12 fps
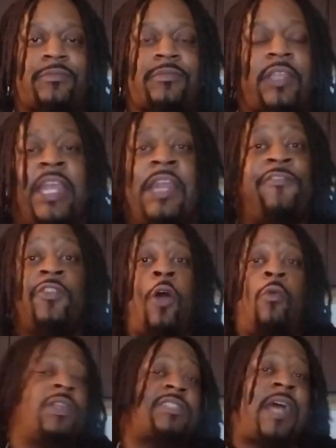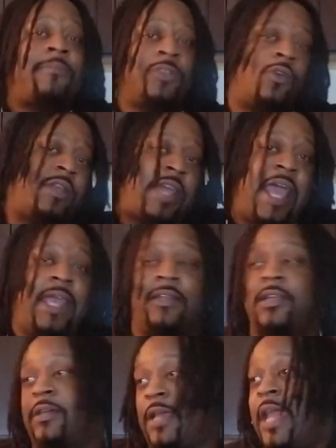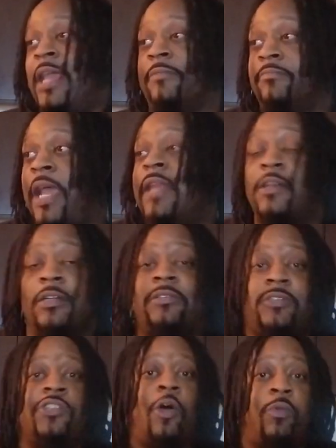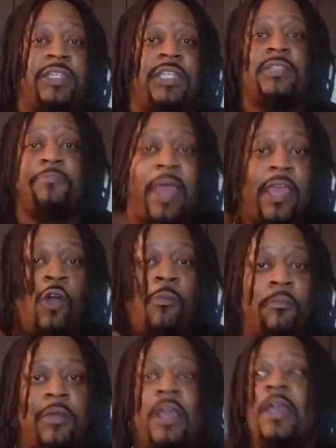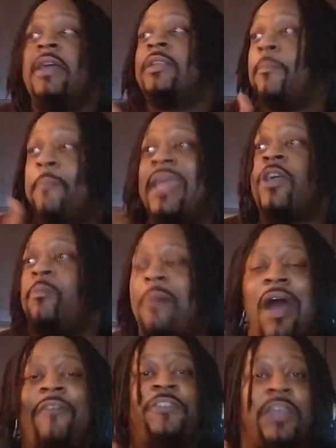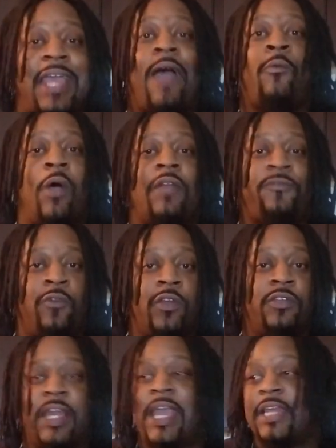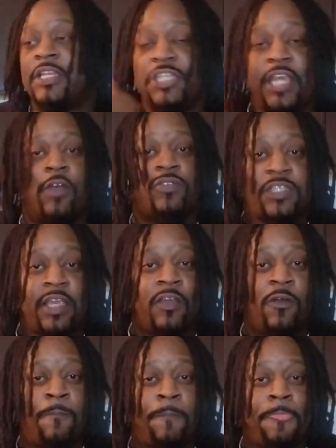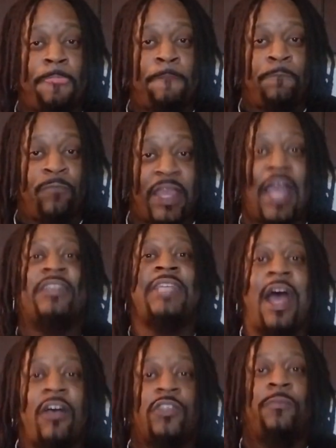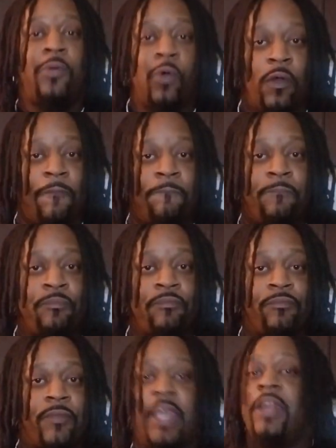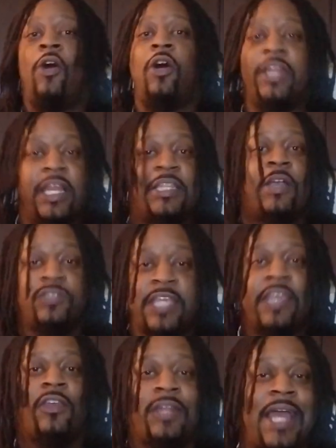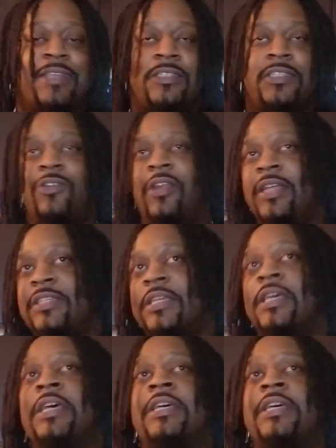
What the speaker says: And if you don't want to stop doing it, hey look, you know what the Mayo Mafia got what for you? They got a jail cell, they got child support, and all of that. They're gonna take your license and all that shit.